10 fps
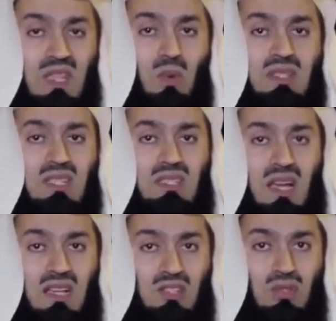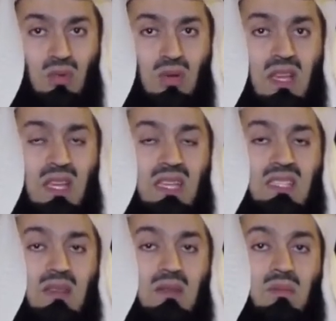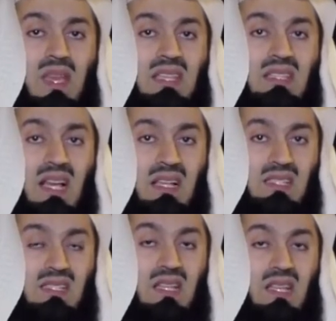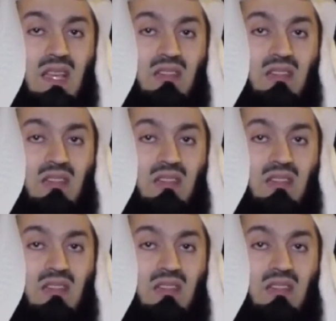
What it does do is it makes us